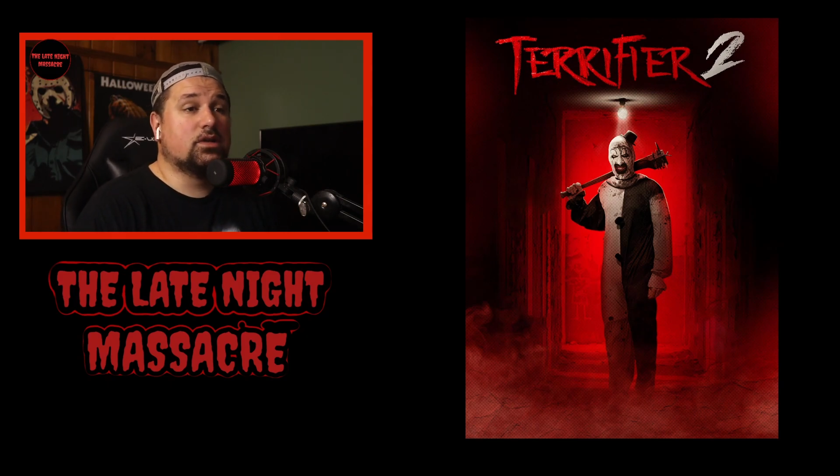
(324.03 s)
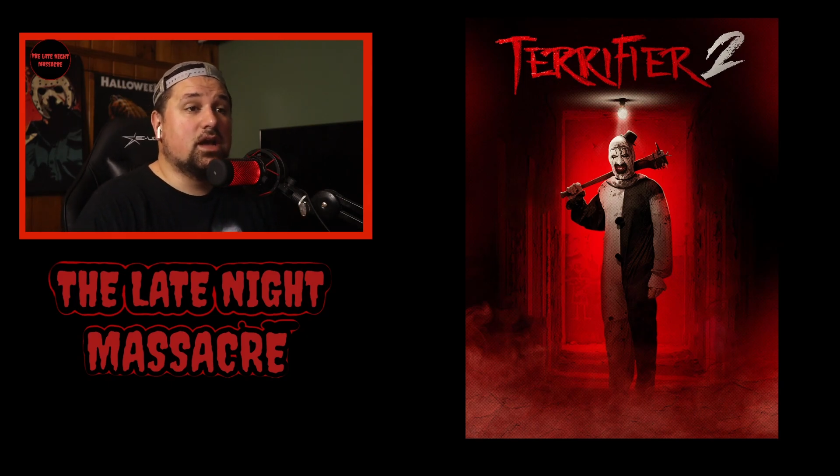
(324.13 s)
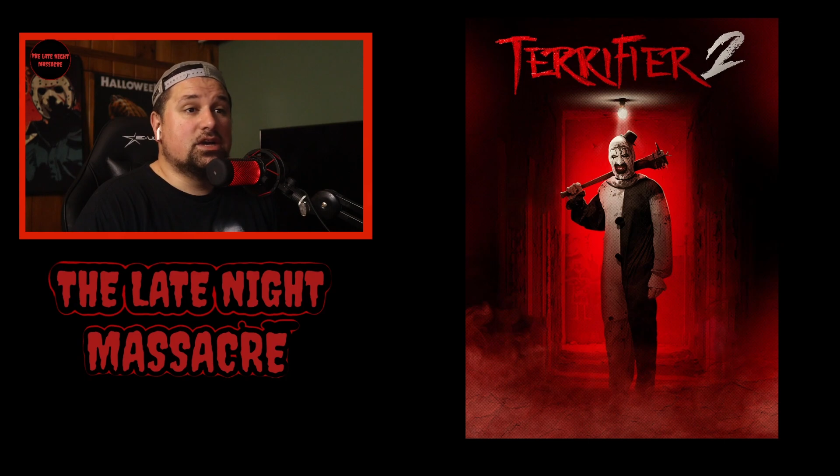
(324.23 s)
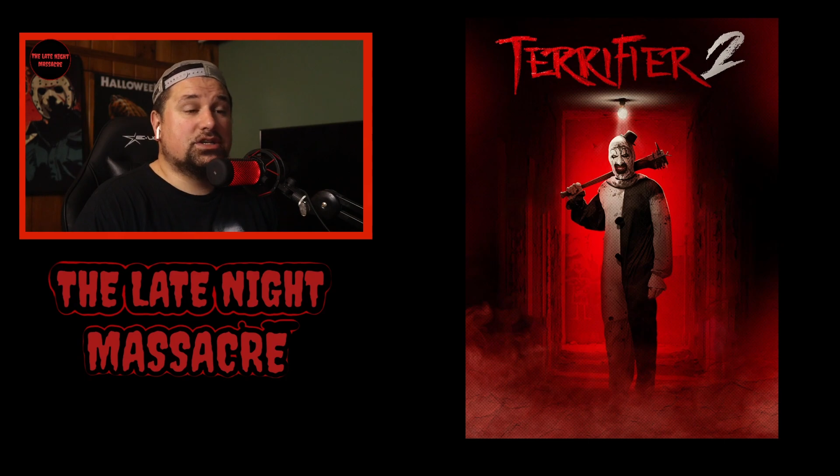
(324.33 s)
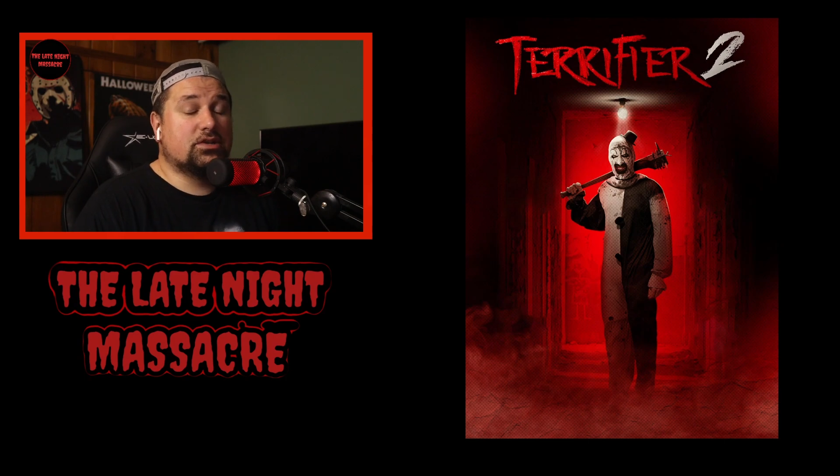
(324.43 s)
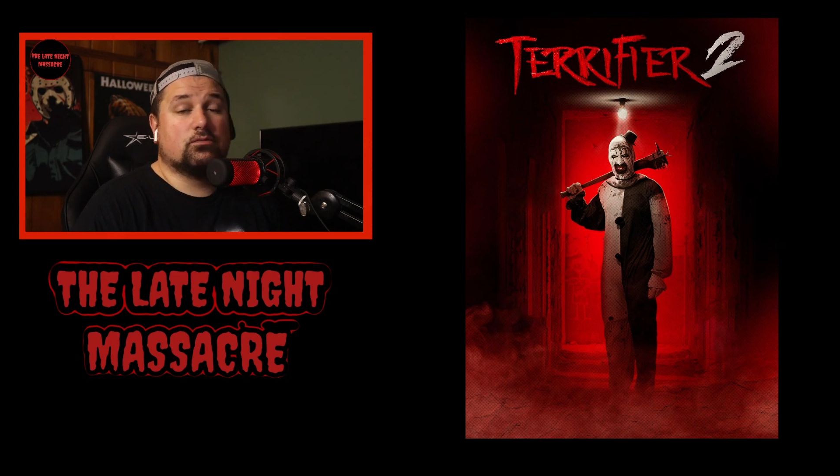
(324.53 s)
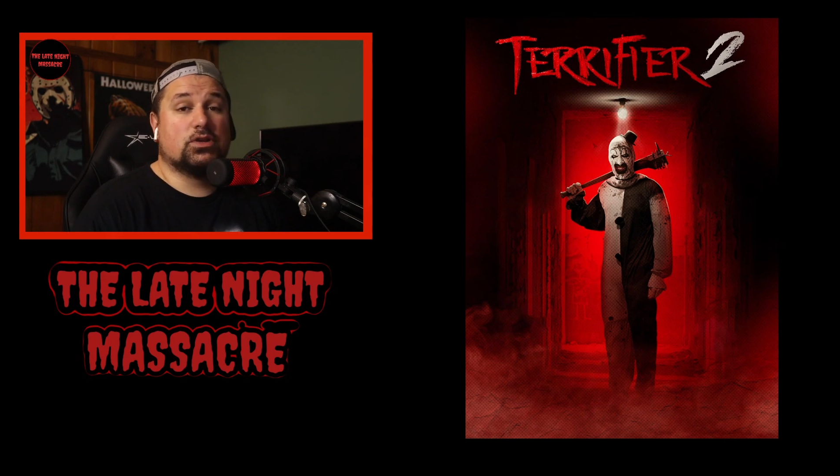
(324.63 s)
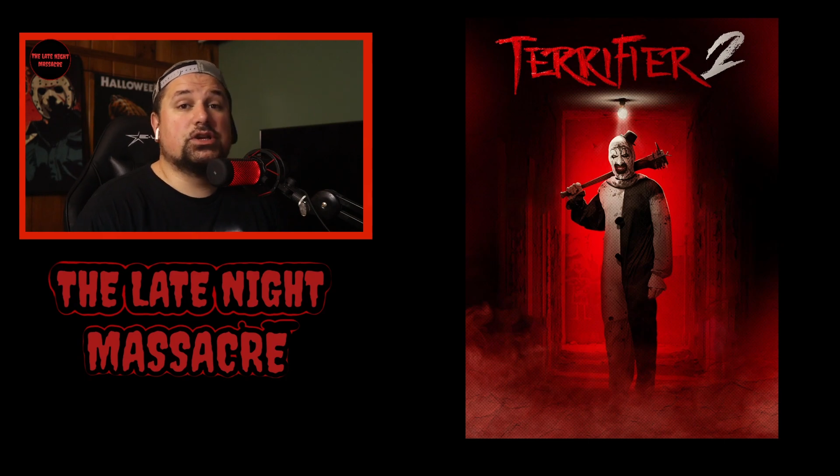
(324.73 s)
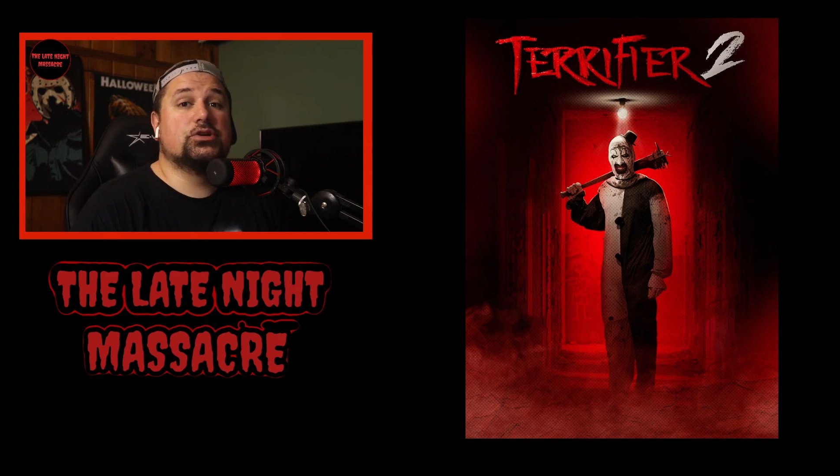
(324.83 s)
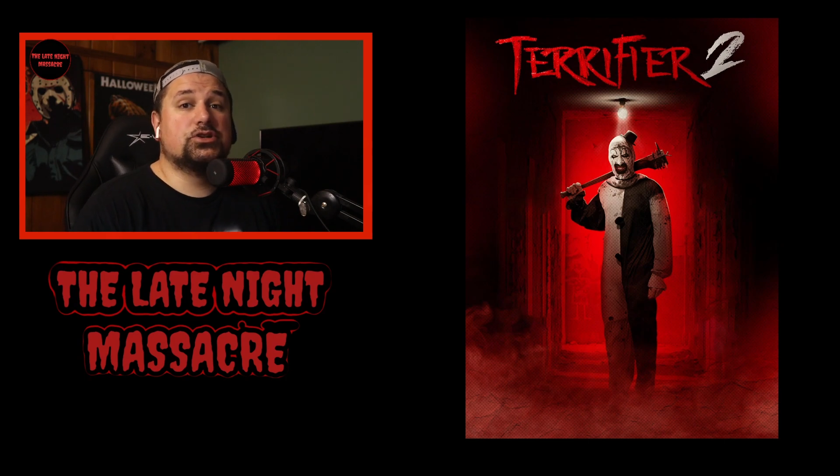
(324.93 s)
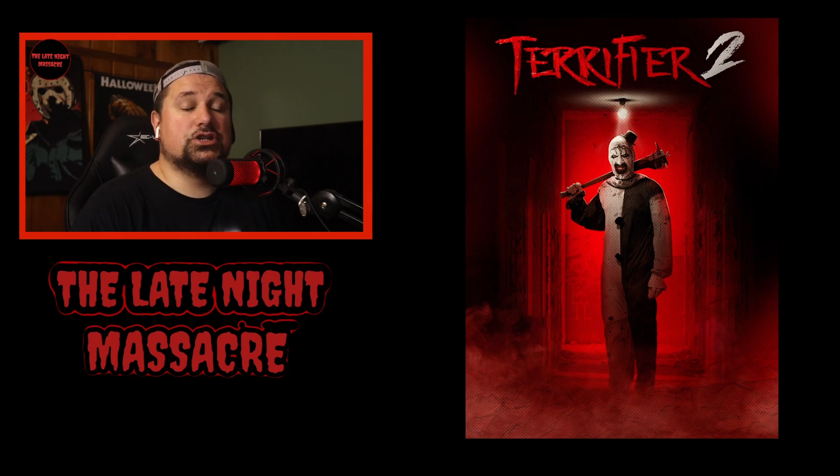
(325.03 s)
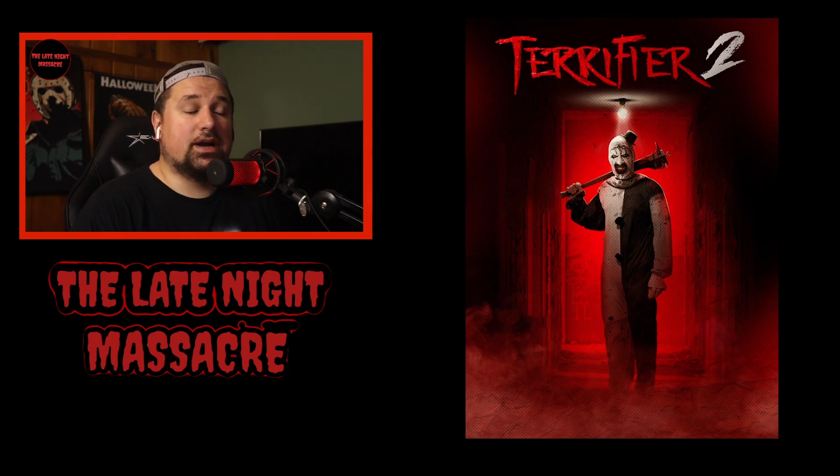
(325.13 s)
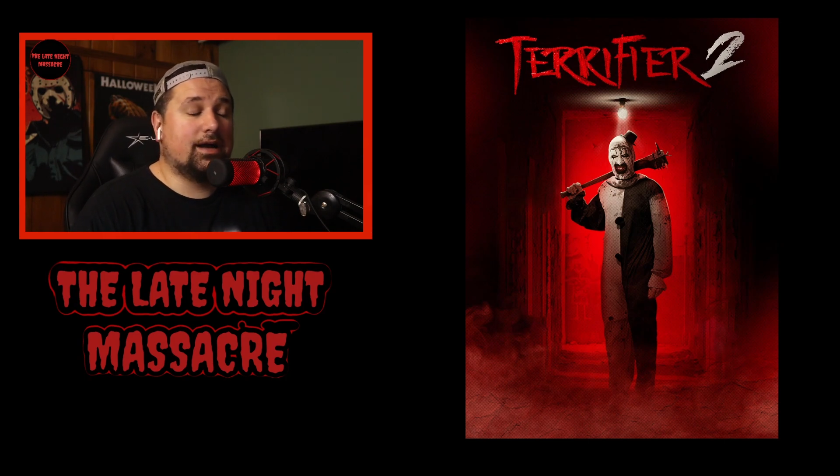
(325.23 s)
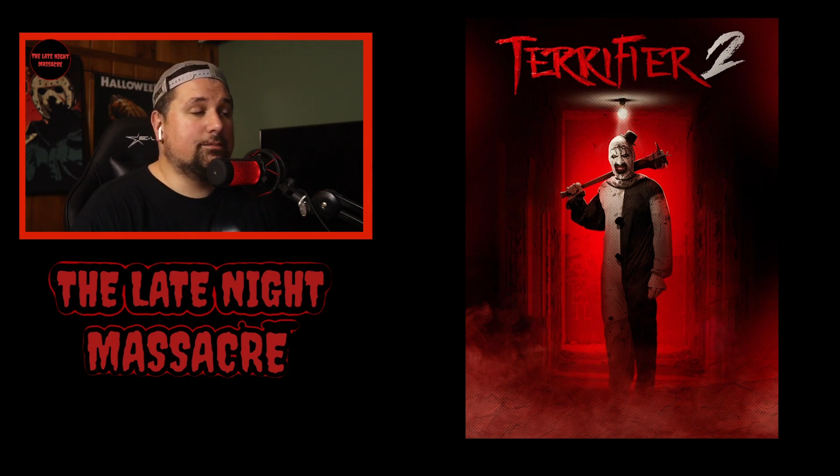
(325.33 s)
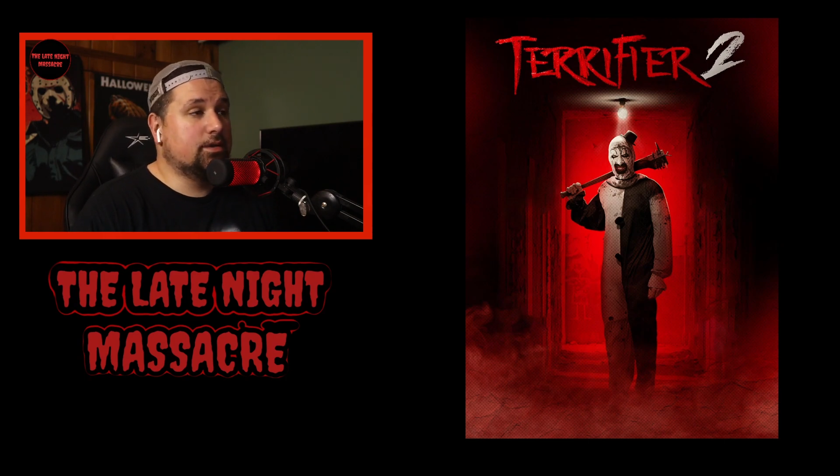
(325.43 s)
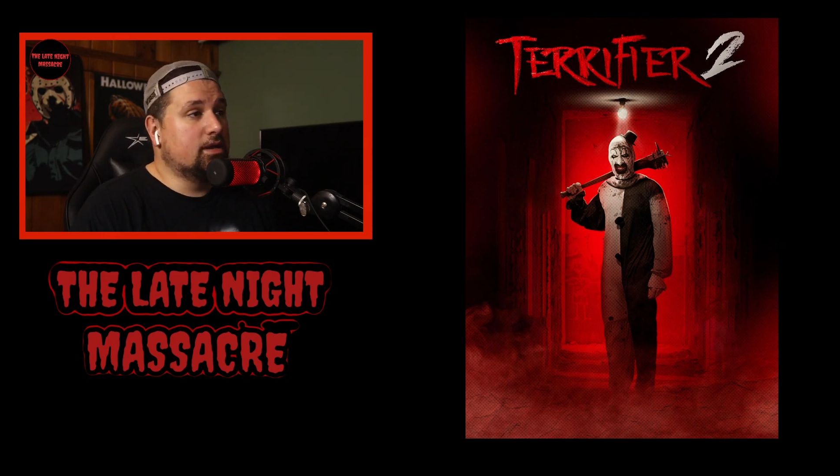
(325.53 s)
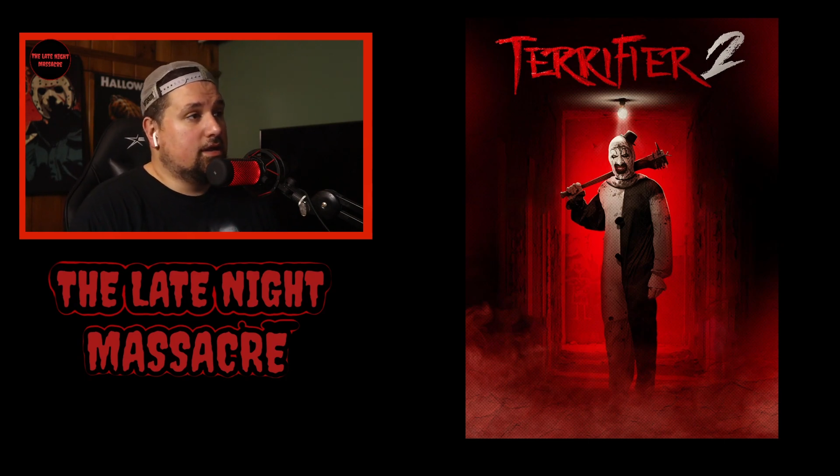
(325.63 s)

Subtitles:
did a really good job.